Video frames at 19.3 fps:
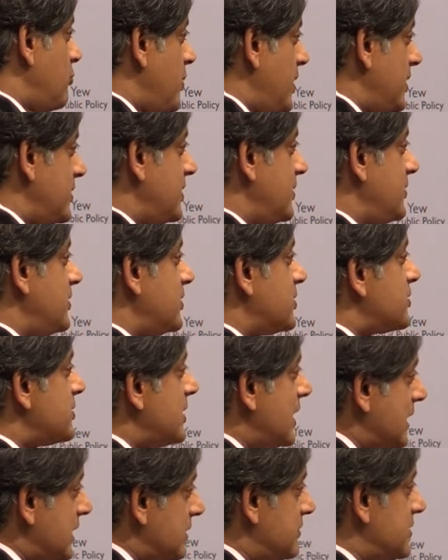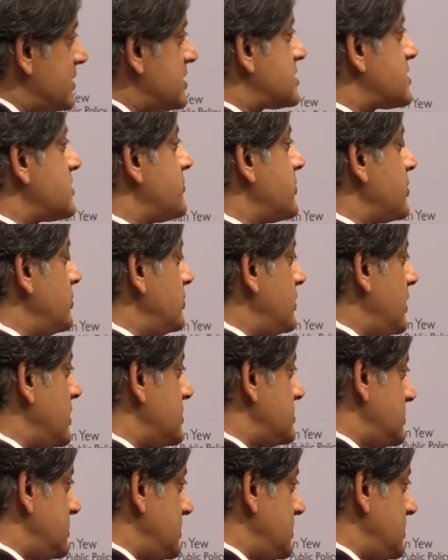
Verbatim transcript: whether the relevance of the United